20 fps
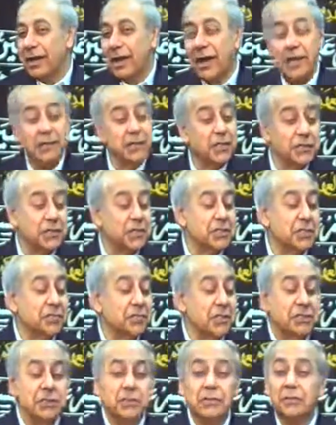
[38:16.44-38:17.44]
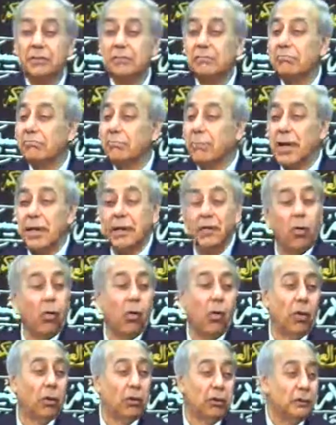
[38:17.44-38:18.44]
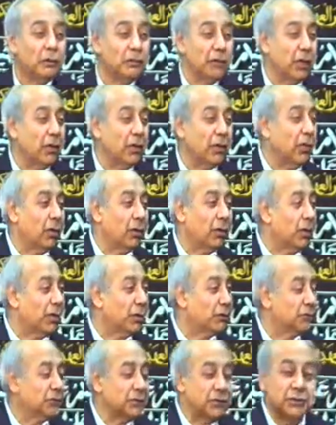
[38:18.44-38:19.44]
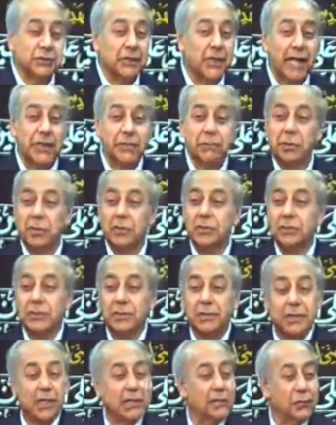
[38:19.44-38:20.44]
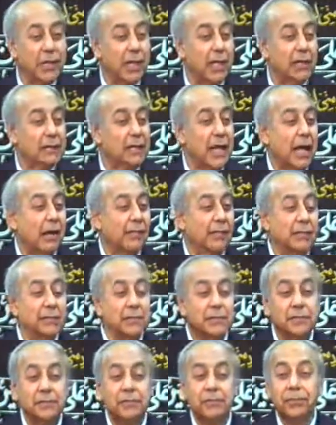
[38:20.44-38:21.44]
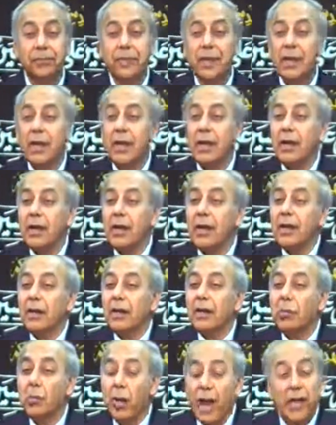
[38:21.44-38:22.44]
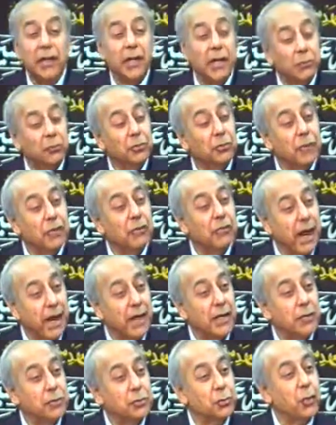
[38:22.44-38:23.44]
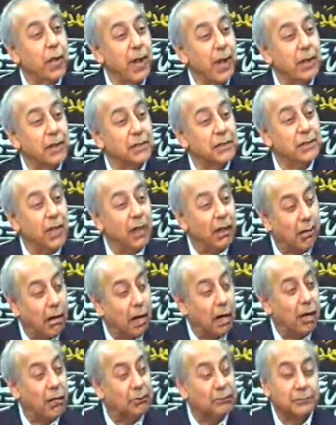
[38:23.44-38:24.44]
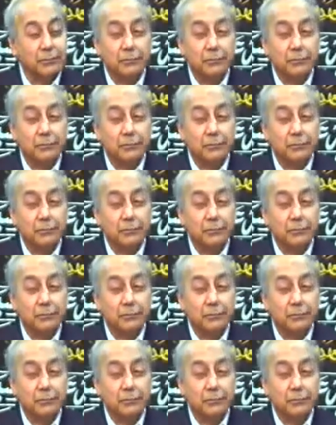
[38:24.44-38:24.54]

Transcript: and this is written in all in all uh, Sunnite books as well as ours when he would be ready to wear his ihram.